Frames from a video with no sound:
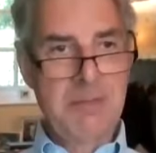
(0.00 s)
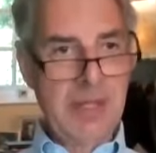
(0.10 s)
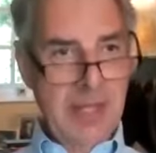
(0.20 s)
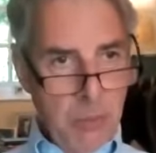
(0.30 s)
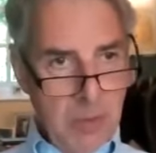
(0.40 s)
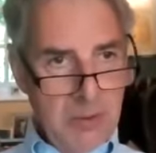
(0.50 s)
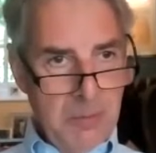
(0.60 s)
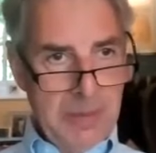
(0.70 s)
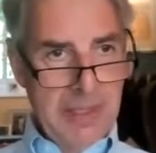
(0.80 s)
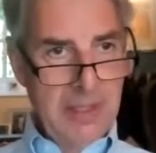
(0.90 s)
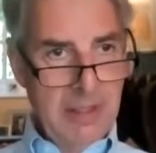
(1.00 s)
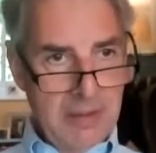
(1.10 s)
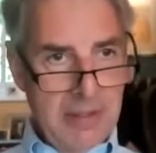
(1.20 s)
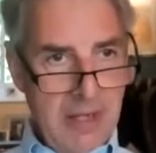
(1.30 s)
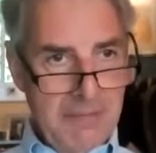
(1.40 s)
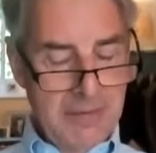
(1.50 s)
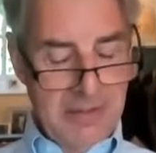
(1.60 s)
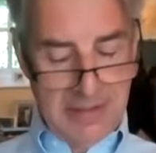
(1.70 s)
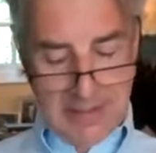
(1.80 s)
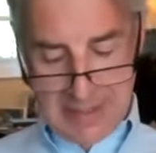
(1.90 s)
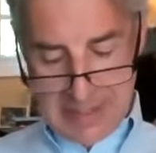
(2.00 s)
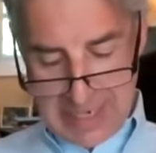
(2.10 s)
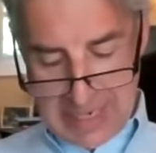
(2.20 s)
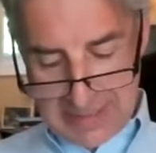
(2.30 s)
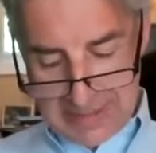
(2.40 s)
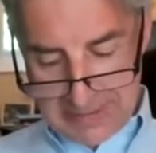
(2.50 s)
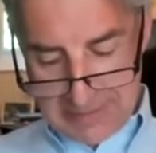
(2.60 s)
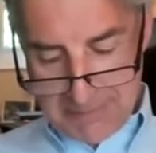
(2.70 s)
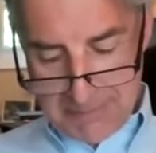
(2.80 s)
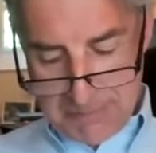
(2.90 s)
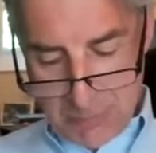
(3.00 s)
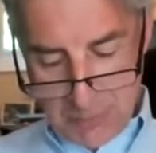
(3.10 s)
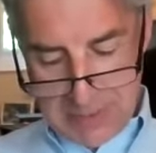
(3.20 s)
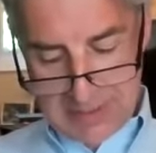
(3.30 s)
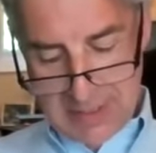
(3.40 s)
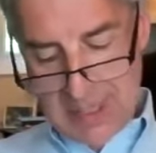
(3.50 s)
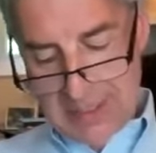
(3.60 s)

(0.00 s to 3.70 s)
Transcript: but there will be a recovery at some point.